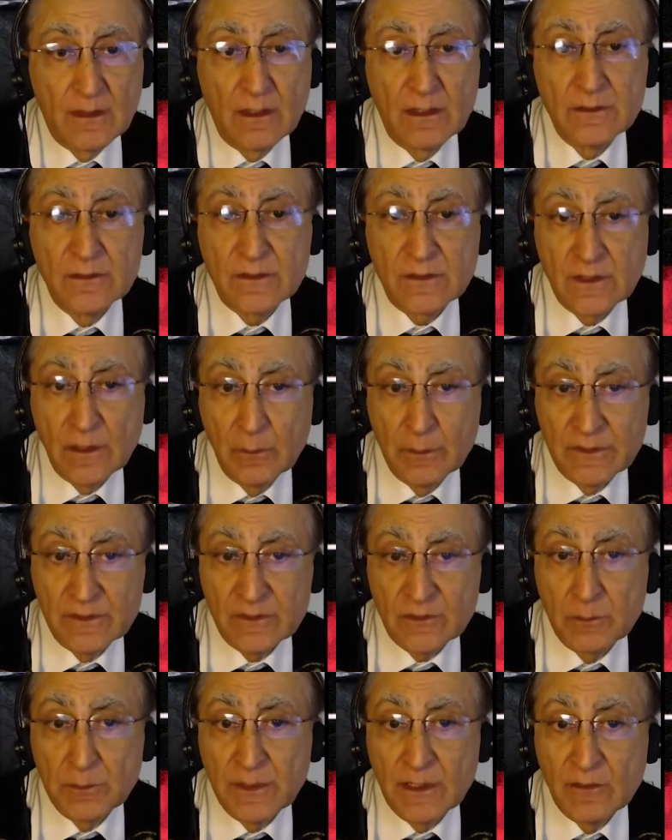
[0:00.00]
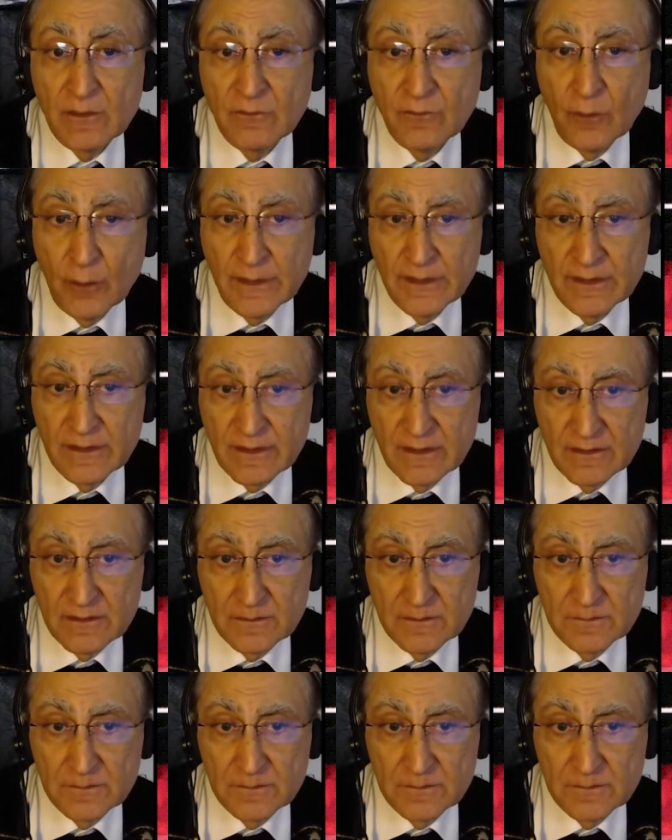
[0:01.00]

and so is to be avoided.